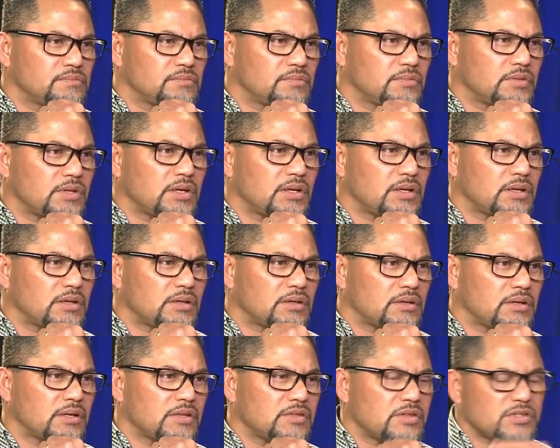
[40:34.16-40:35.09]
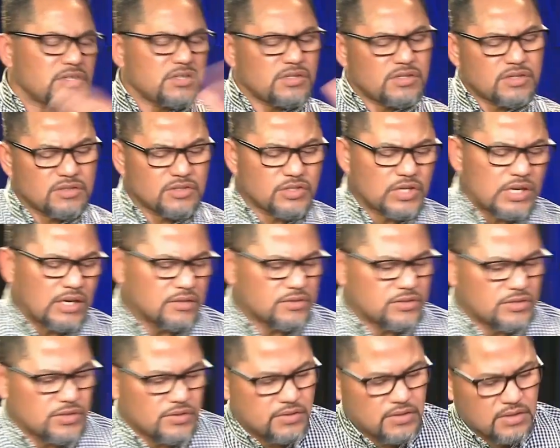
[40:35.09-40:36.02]
Yeah. And this is a
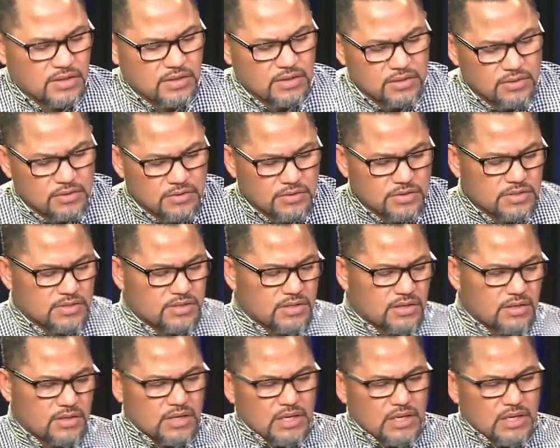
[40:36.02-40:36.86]
challenging thing, Chris.